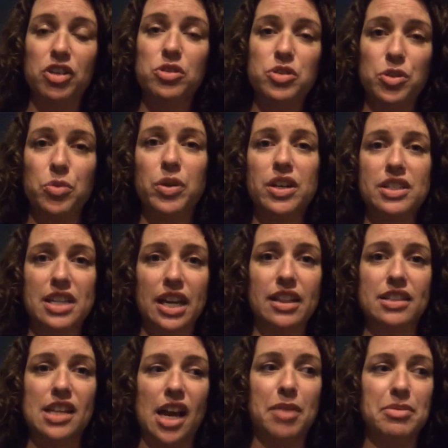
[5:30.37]
You do want to take
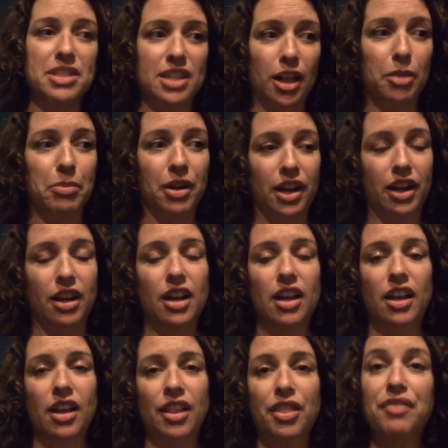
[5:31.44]
the time to celebrate
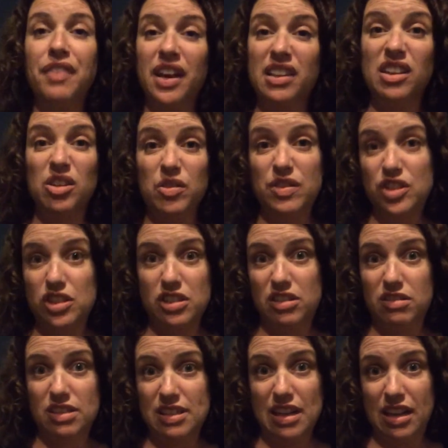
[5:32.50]
the fact that you've
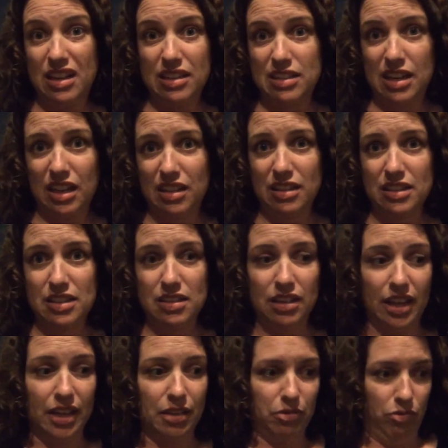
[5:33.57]
just decided to take this
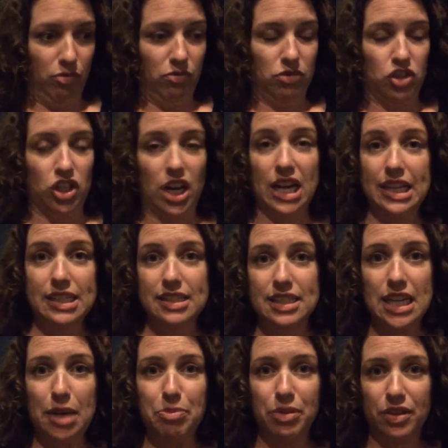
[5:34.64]
giant
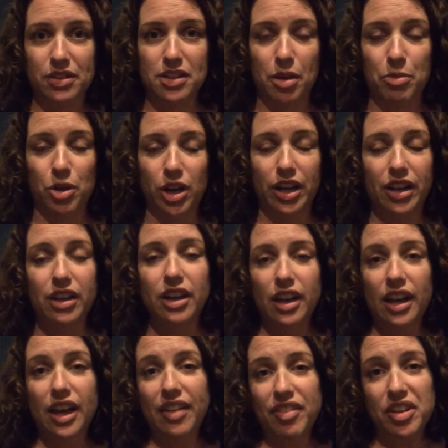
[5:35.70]
step with someone, and
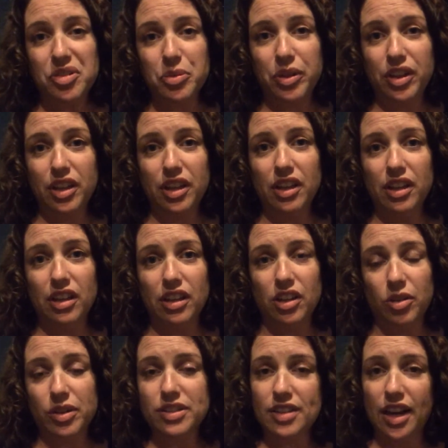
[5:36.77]
that's really
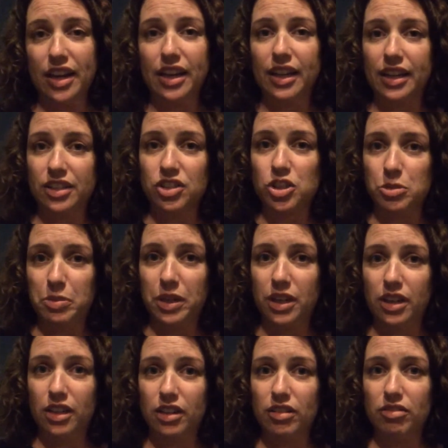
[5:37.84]
exciting and should
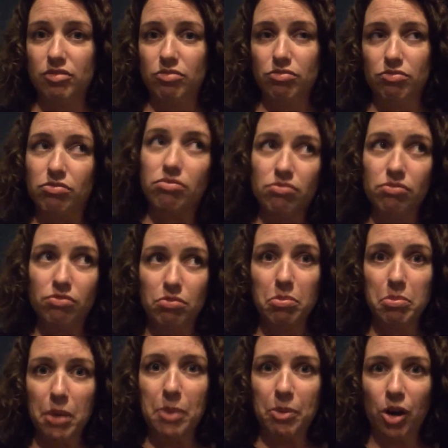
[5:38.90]
be
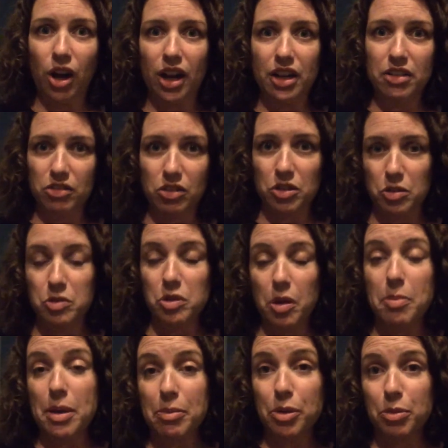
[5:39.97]
memorized, a
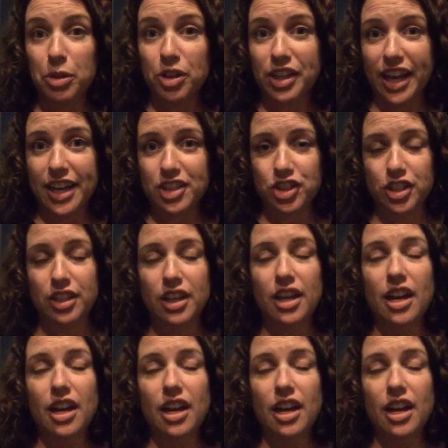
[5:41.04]
memorable occasion.